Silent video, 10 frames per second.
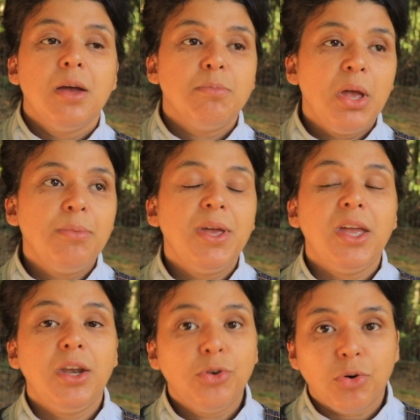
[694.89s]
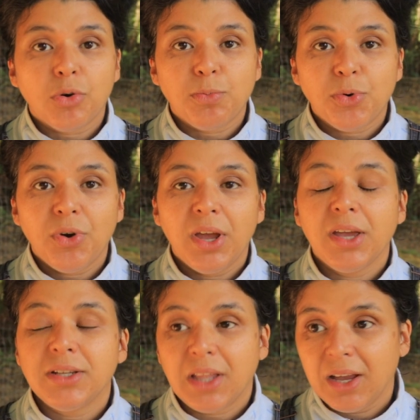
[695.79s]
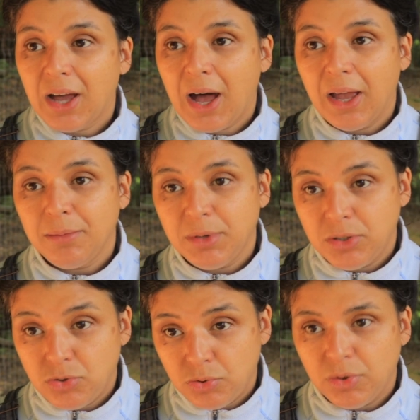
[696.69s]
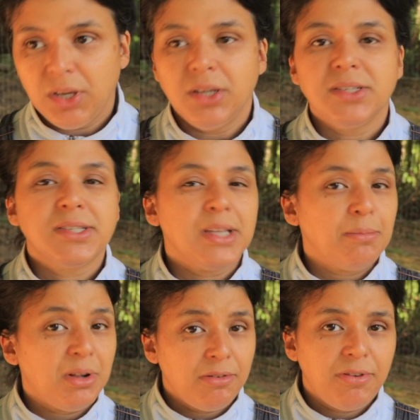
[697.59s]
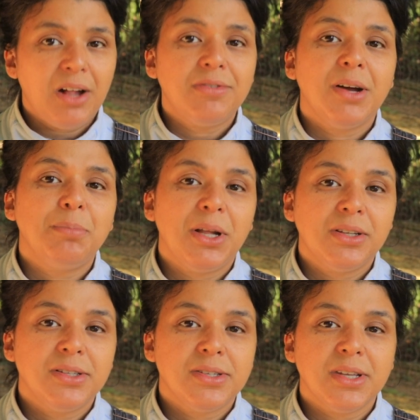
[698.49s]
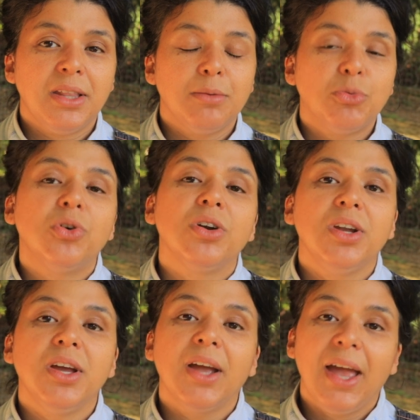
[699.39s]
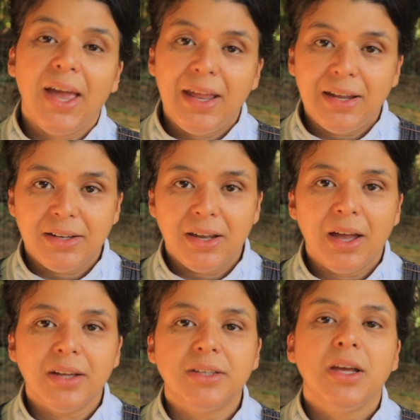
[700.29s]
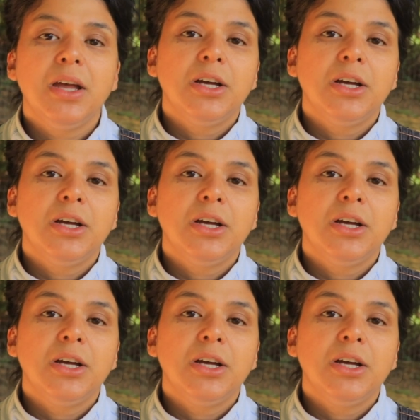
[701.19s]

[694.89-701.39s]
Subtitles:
maybe incorporate, like I've been doing, some alfalfa pellets in the morning and at night,